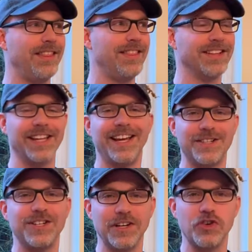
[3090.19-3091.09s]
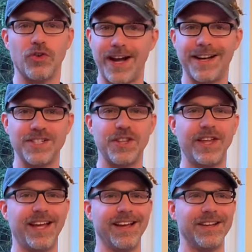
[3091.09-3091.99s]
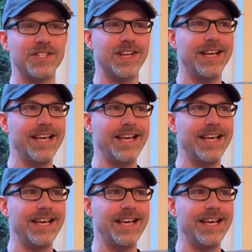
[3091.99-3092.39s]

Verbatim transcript: the latest and greatest things,